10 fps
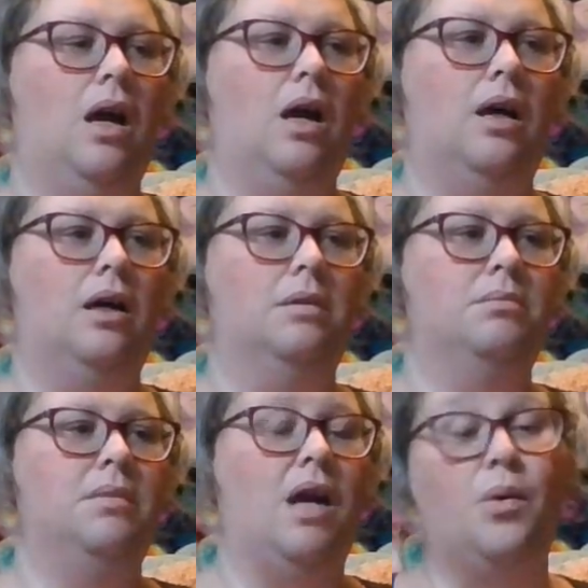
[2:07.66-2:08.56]

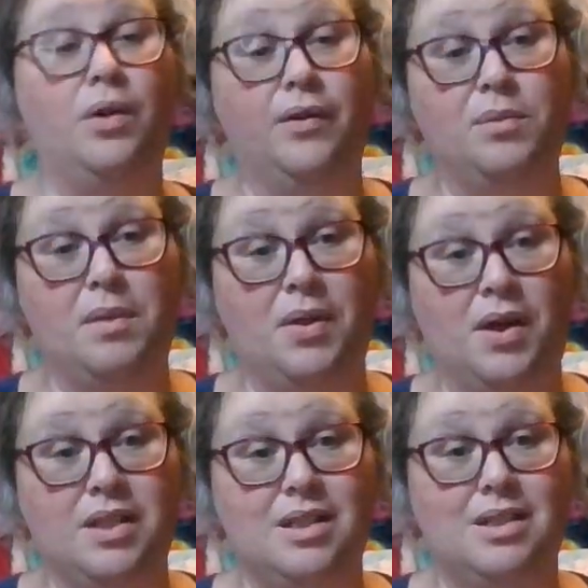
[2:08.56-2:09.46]
Um, I will give you my
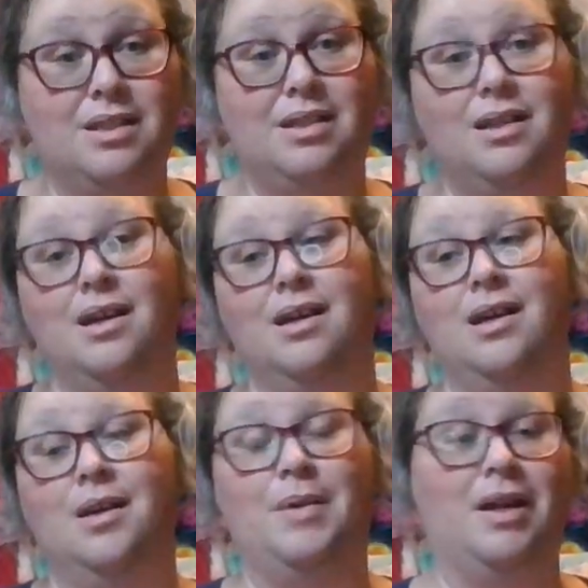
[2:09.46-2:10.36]
thoughts
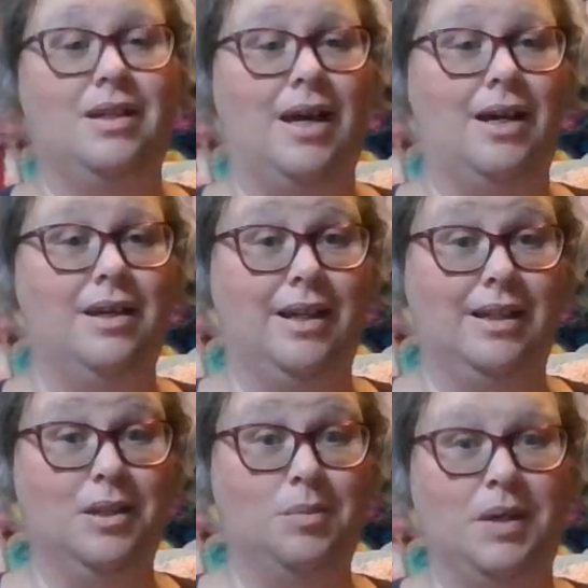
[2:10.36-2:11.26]
uh, about that in a
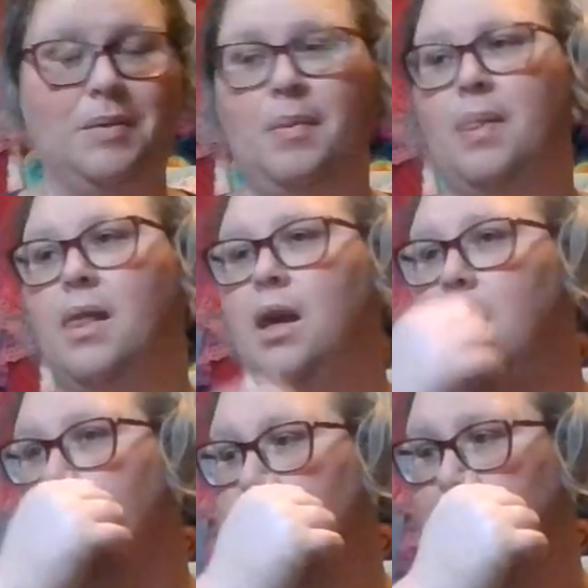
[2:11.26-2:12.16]
little bit.
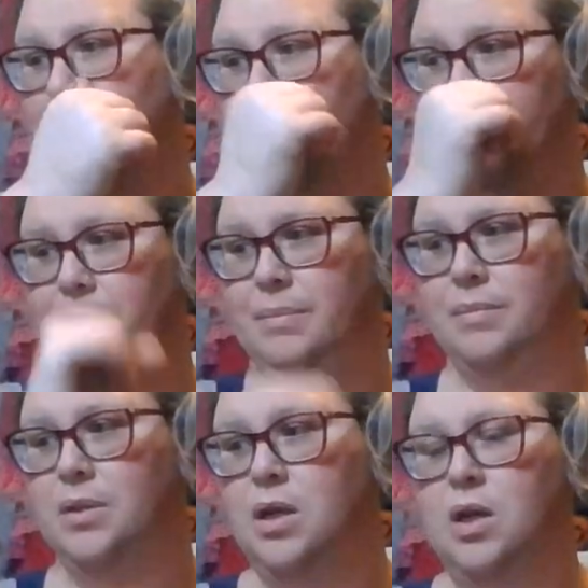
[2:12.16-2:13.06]
Um,
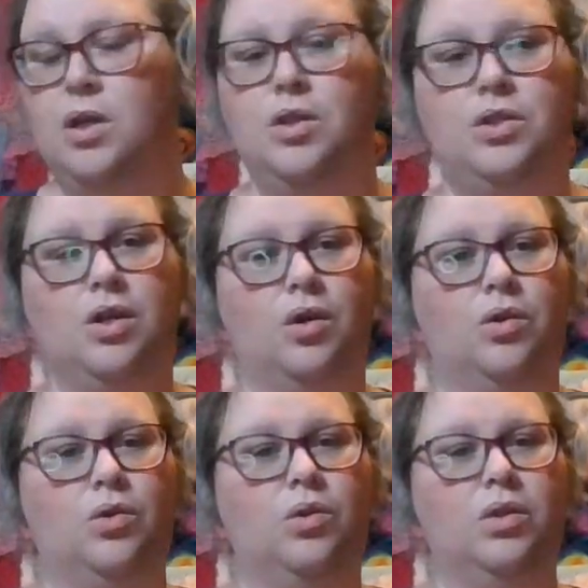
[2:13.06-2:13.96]

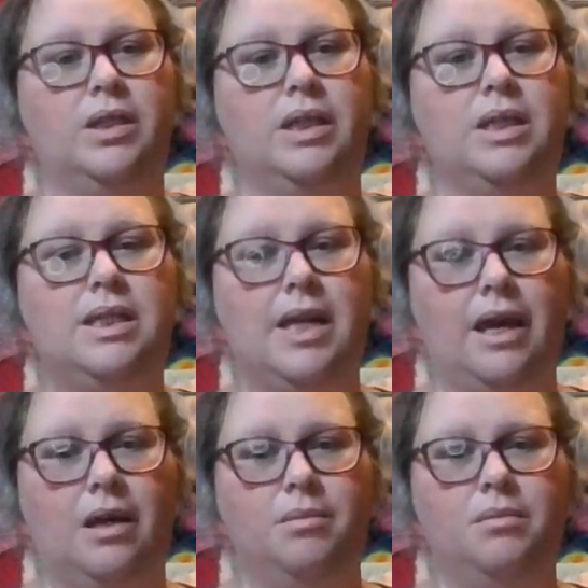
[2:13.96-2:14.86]
so then
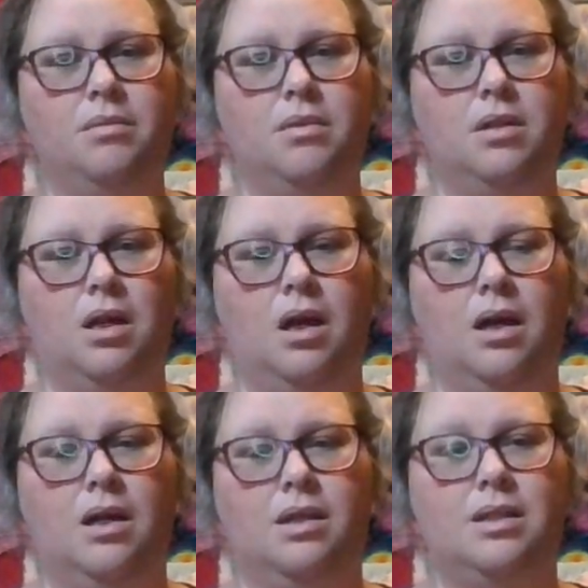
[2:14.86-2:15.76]
Sam uh,
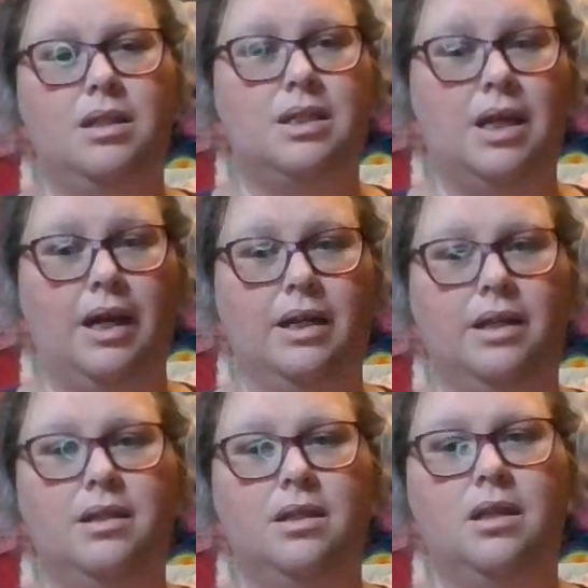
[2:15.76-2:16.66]

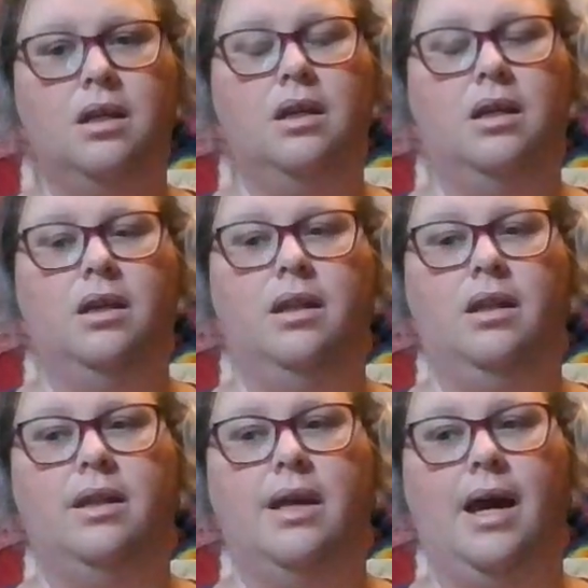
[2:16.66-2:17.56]
decided
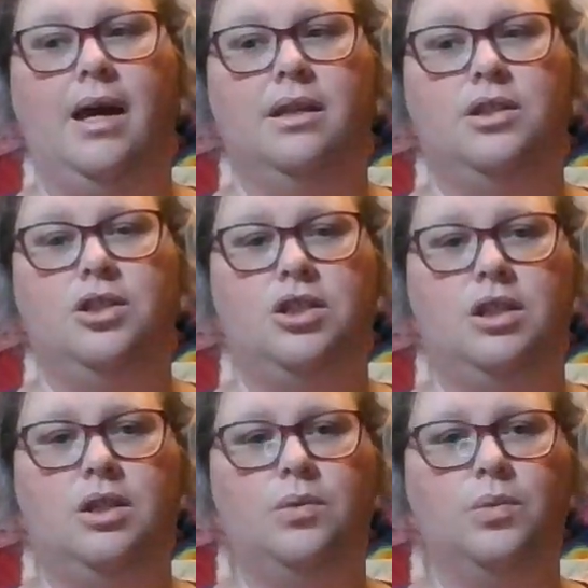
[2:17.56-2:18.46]
that
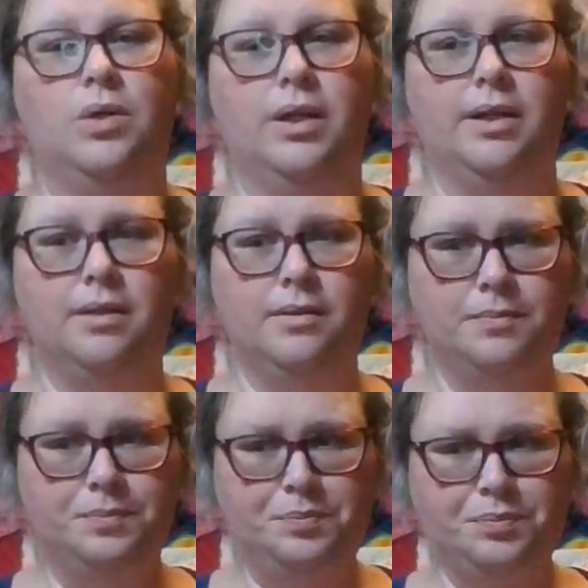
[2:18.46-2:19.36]
she would
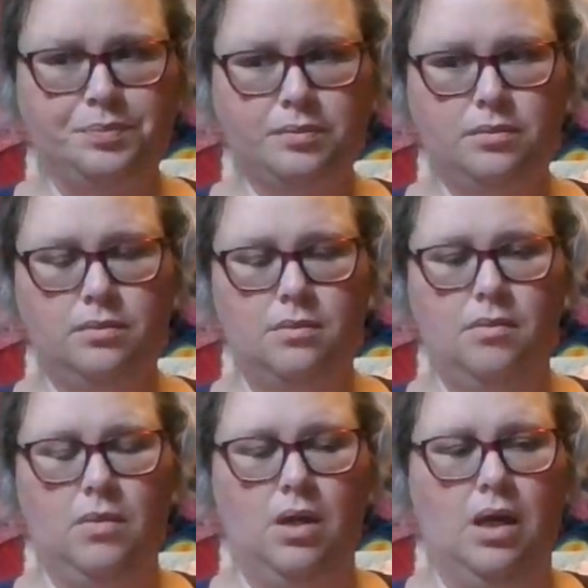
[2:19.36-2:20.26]

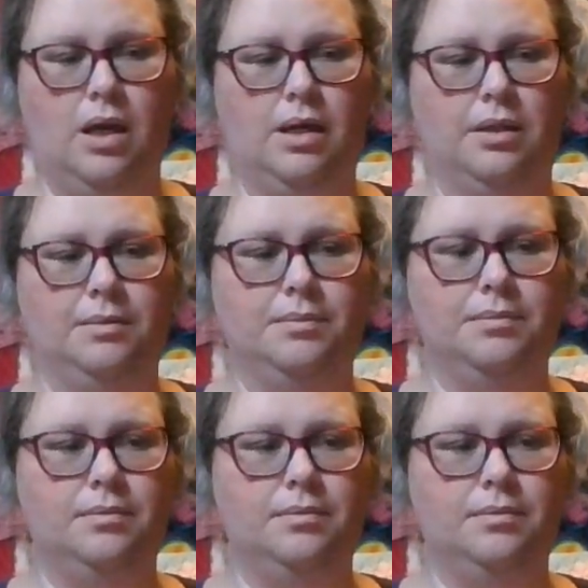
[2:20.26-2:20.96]
um,